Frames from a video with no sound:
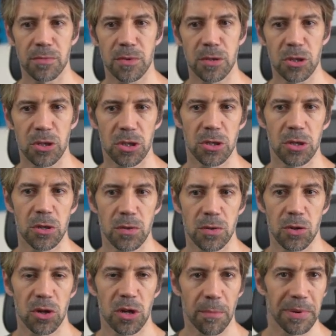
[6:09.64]
just do
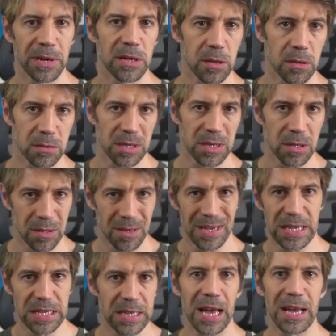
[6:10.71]
Docker build
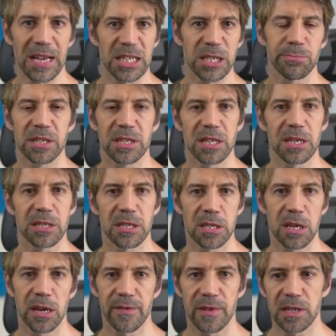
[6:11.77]
that explicit
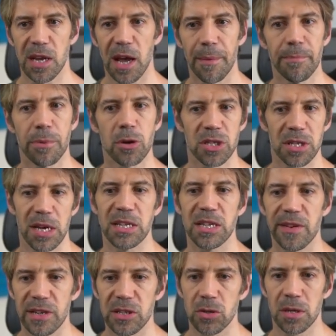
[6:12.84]
service and push that
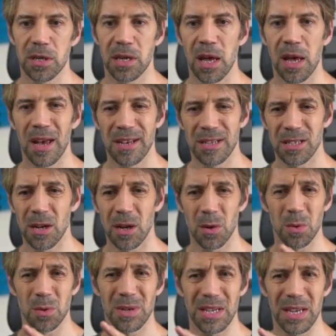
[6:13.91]
individually.
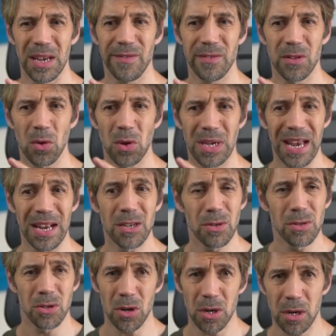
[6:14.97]
So even though you can
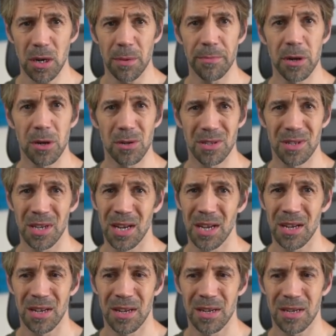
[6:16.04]
use Docker Compose,
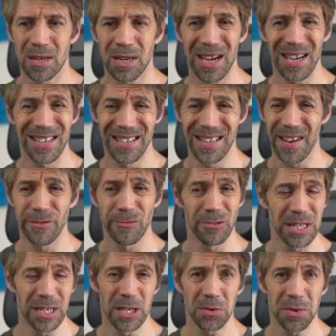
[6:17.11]
I never
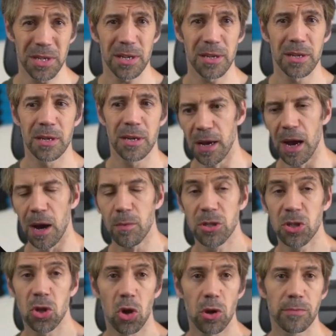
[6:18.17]
really do it. And we'll
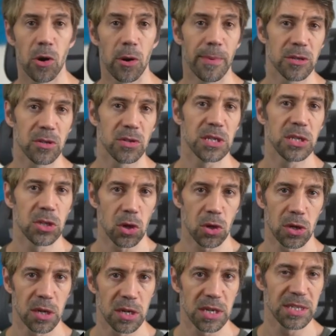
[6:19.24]
talk more about using
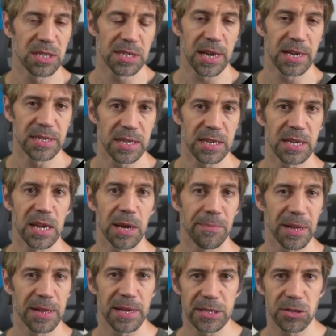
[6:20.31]
Docker in CI/CD a
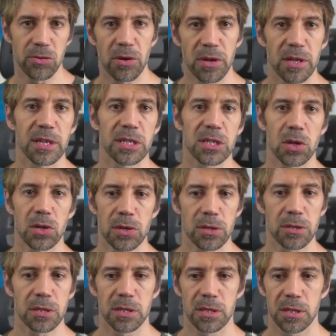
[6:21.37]
bit later on in this course.